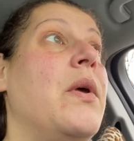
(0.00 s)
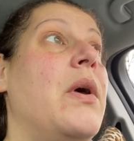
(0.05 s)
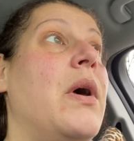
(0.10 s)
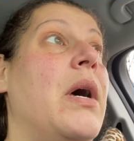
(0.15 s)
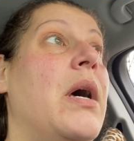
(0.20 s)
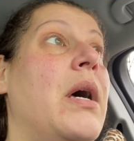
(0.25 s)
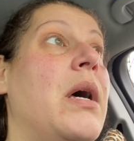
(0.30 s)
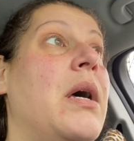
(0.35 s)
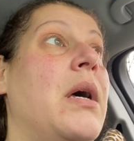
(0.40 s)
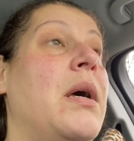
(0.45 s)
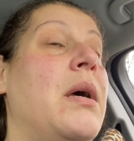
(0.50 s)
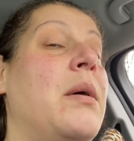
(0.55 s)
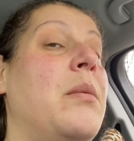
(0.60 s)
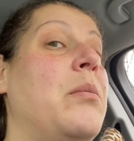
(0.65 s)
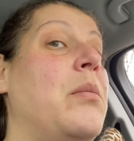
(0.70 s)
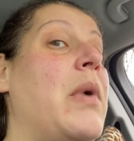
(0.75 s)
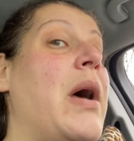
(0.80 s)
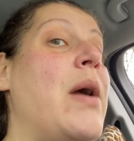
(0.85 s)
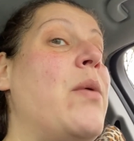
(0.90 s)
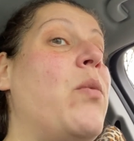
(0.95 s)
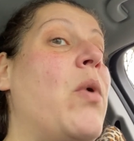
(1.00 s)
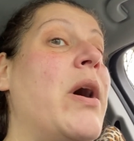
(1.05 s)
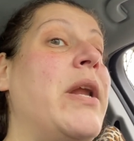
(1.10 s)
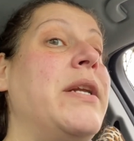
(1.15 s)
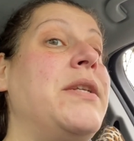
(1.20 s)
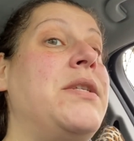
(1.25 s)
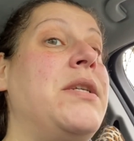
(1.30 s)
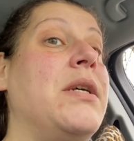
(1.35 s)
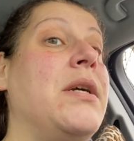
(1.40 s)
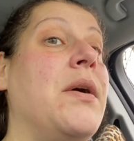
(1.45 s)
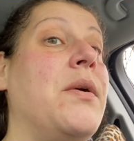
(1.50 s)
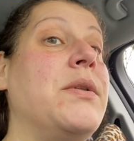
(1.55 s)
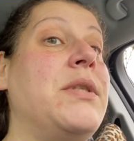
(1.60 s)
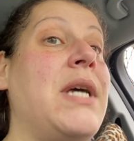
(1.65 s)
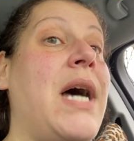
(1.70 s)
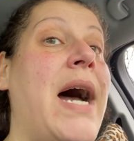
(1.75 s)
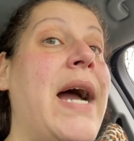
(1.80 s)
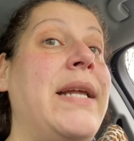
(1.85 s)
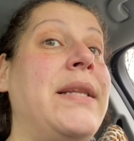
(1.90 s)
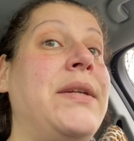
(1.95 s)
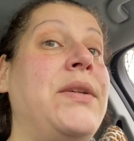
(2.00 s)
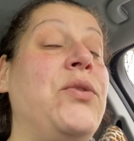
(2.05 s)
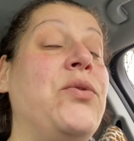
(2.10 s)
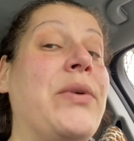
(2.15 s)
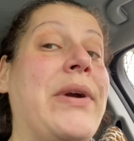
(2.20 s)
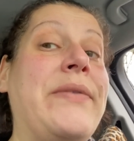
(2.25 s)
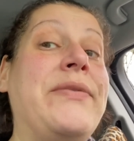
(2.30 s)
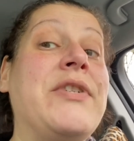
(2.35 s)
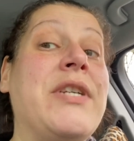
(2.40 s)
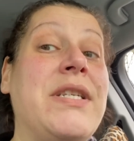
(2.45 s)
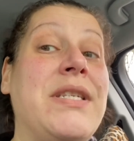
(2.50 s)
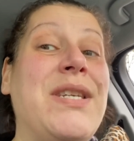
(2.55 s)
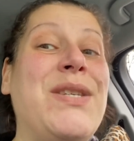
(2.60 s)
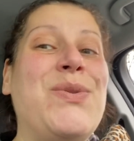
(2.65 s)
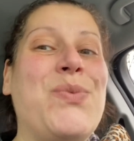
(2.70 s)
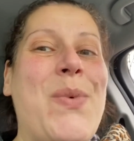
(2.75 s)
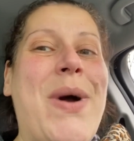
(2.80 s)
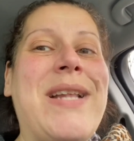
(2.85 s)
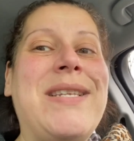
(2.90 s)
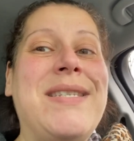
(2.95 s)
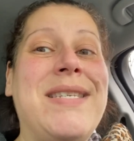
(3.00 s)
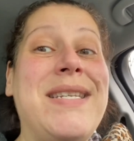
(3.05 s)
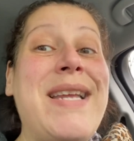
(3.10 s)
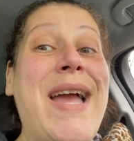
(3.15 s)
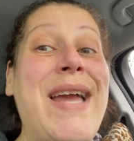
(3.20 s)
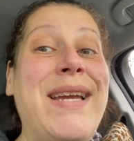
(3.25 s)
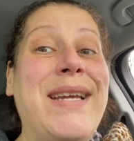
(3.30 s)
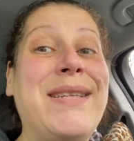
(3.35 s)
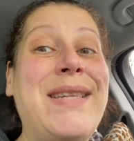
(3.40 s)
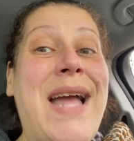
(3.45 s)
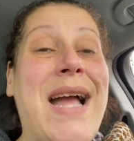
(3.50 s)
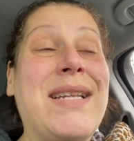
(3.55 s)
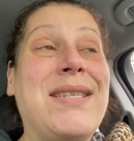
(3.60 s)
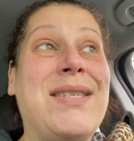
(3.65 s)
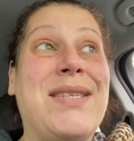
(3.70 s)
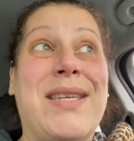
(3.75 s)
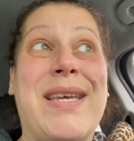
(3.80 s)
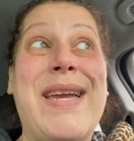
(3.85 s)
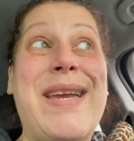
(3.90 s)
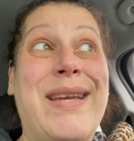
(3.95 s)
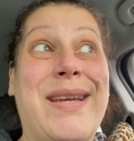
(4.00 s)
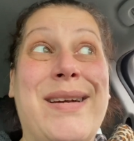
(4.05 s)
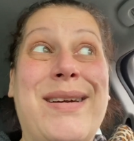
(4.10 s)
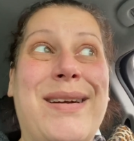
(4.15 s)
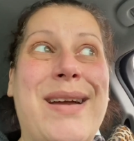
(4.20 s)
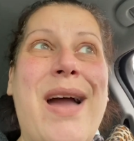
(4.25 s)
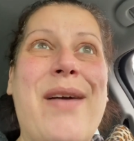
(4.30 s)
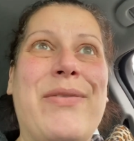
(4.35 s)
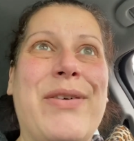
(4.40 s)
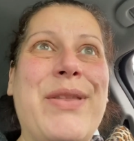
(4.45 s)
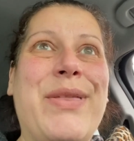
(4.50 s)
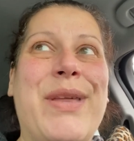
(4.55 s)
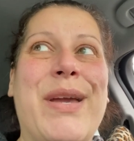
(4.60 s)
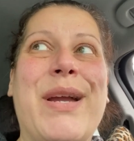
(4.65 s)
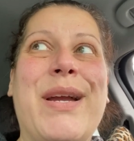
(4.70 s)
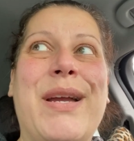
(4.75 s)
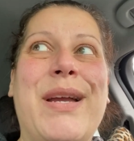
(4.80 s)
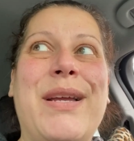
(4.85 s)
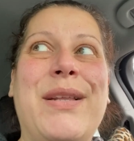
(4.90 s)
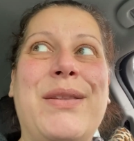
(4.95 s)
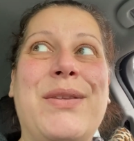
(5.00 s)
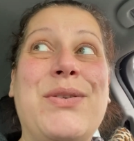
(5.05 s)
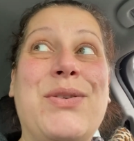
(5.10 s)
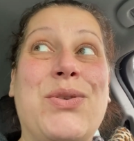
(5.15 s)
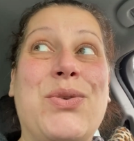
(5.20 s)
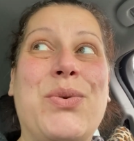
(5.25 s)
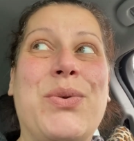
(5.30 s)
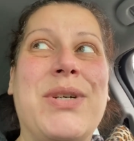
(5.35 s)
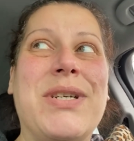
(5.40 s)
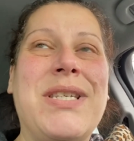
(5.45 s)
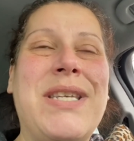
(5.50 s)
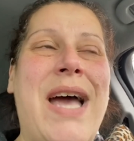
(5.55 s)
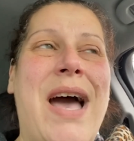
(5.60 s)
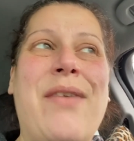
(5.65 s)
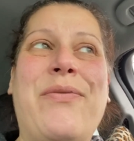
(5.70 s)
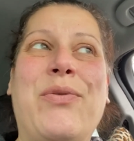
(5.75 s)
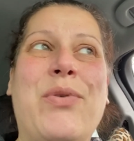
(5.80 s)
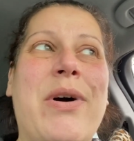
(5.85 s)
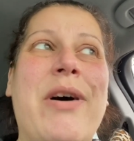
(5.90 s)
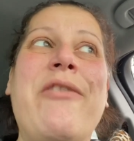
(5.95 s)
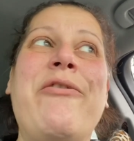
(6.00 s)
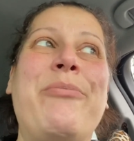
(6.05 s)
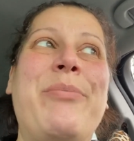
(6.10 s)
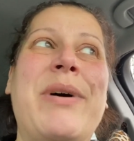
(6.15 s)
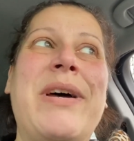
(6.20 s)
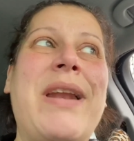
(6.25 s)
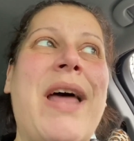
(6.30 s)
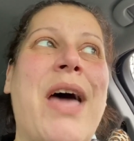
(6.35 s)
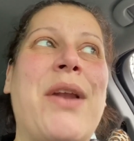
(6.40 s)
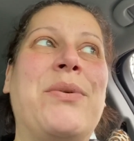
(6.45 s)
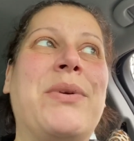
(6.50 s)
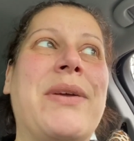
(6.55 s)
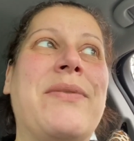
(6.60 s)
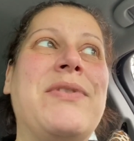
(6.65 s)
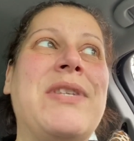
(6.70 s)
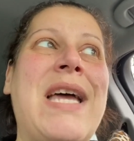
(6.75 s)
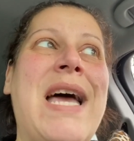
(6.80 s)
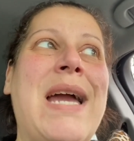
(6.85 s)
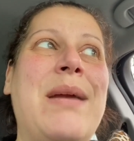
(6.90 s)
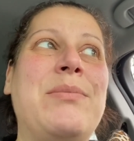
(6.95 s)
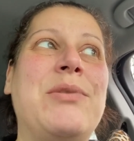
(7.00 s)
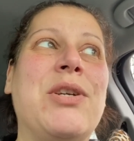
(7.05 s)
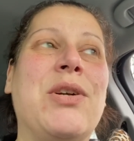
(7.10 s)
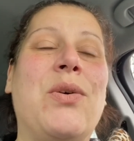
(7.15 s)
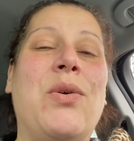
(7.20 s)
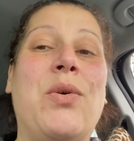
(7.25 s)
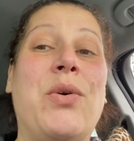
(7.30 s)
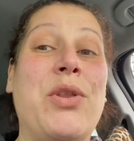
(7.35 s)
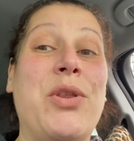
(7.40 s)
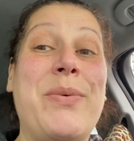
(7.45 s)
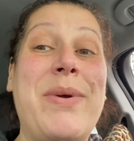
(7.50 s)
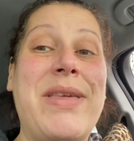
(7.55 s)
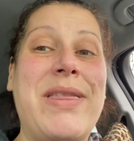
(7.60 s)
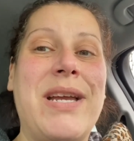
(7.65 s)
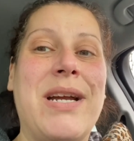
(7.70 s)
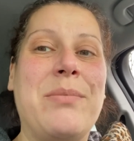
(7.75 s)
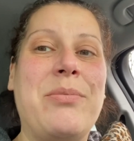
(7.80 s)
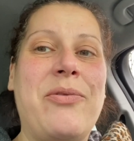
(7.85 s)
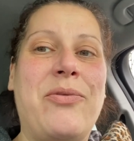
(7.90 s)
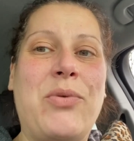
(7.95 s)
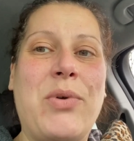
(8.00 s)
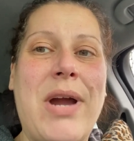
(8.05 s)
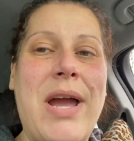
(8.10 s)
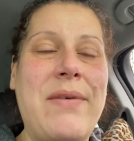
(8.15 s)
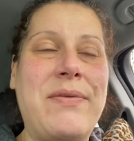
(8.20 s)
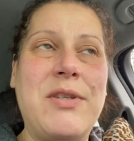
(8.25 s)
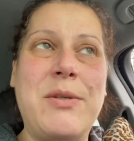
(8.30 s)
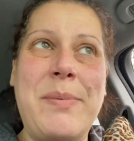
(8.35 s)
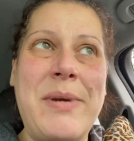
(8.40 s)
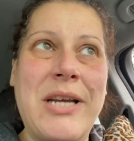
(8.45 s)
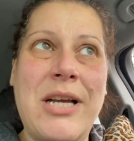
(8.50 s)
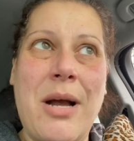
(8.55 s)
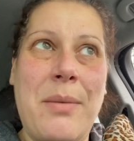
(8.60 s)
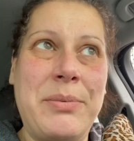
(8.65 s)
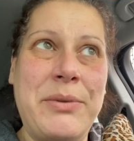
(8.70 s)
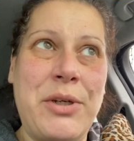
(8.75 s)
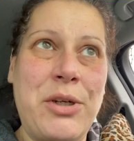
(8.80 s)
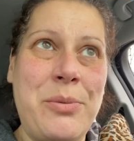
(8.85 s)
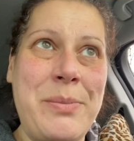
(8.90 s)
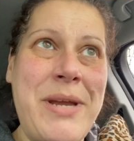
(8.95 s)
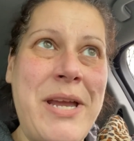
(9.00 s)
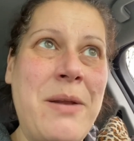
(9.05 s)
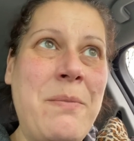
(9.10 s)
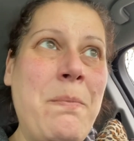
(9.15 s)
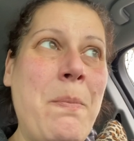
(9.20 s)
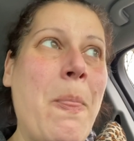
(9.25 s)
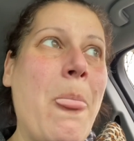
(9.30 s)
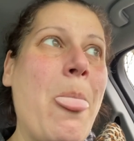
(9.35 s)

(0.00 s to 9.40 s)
Um, I wanted to go to Island Thrift because it's Wednesday and that's like everything in the store is half off, but I don't have time to go all the way there before I have to pick up Little Man.